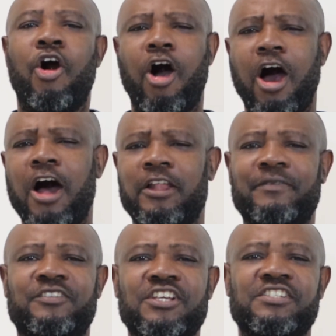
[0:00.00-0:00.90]
All
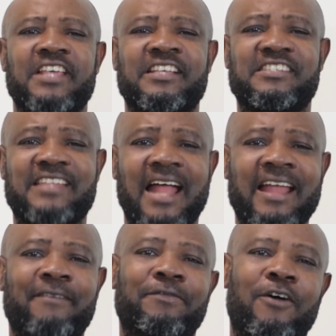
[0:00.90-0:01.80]
of these
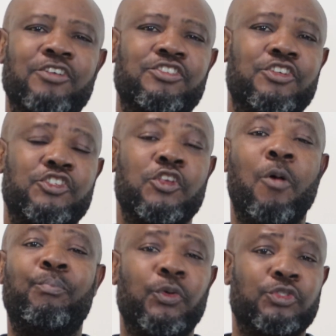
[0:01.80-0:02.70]
external forces
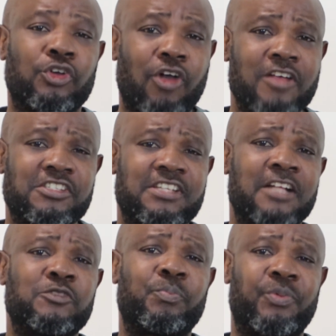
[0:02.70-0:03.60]
put
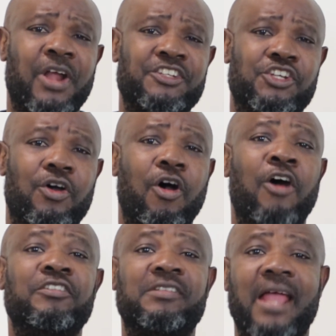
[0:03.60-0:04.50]
constant pressure
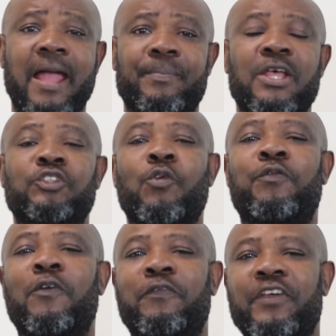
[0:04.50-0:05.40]
on them to
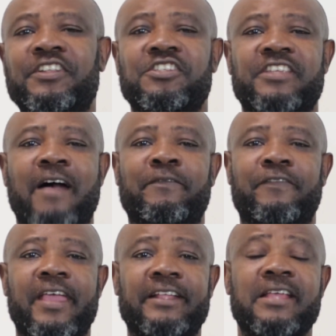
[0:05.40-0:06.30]
forfeit their
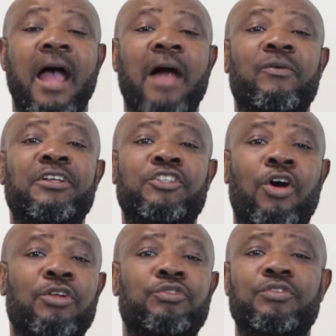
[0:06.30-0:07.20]
faith and
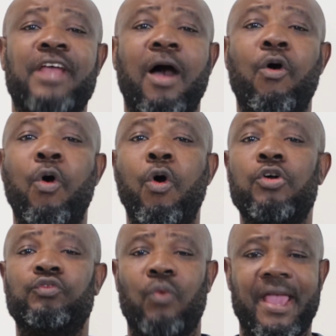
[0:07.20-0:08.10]
return to their
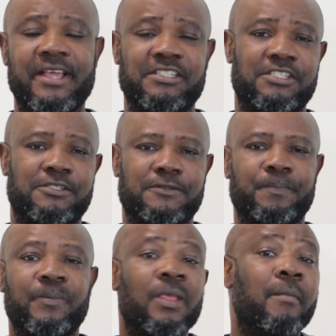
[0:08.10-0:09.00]
old ways.
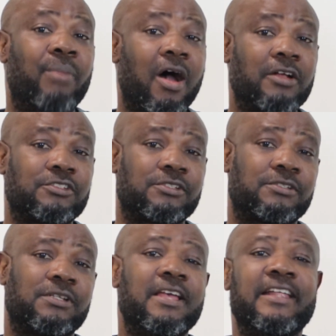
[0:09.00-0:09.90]

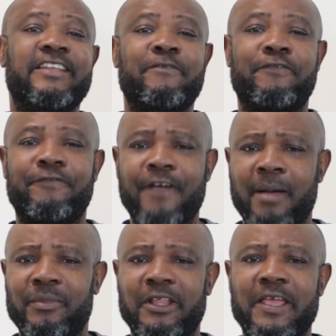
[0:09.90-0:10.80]
But they
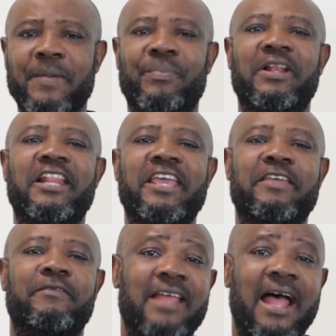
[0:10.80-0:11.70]
firmly
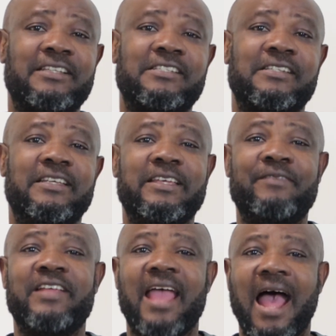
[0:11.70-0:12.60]
believed that
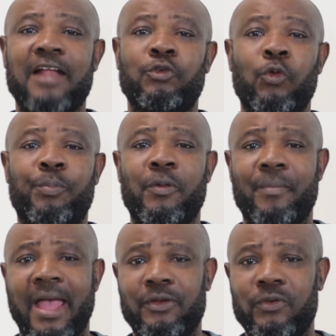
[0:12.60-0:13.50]
if they had
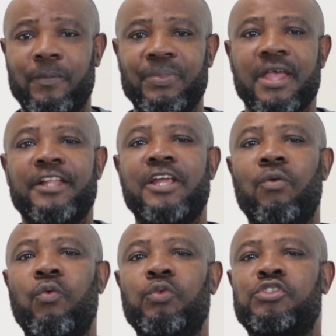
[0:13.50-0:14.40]
hupomeno, they
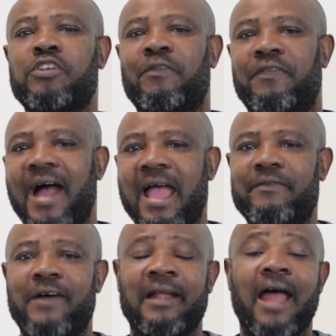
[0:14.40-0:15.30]
would
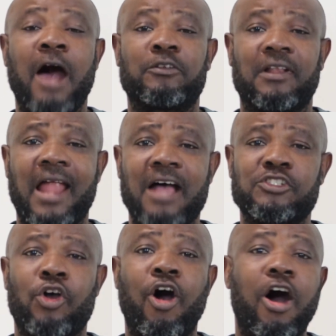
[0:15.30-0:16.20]
survive and
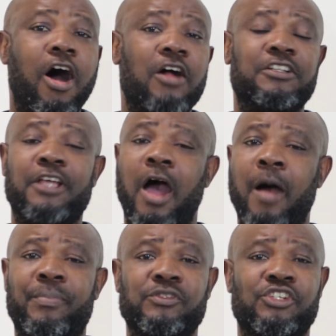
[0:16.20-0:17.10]
outlast all the
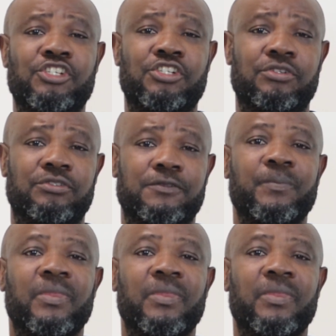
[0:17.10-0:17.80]
opposition.